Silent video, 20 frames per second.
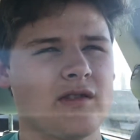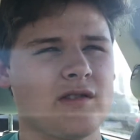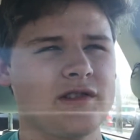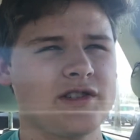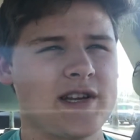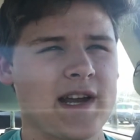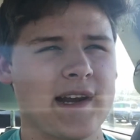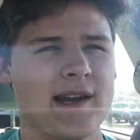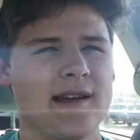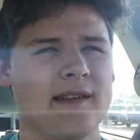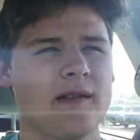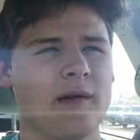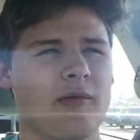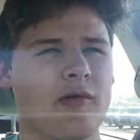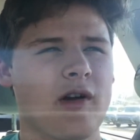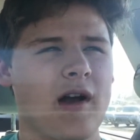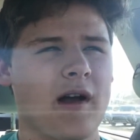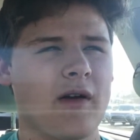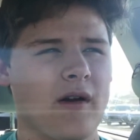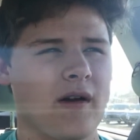checking the
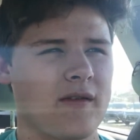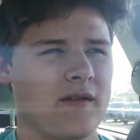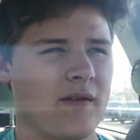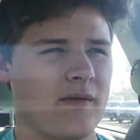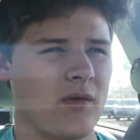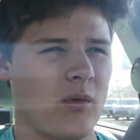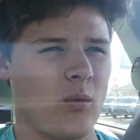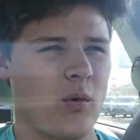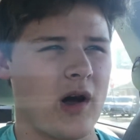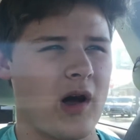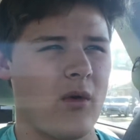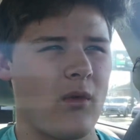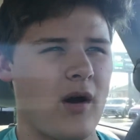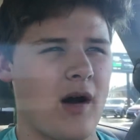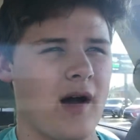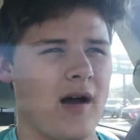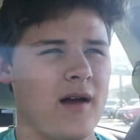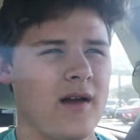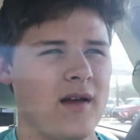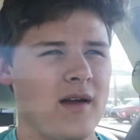progress of the
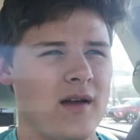Wawa.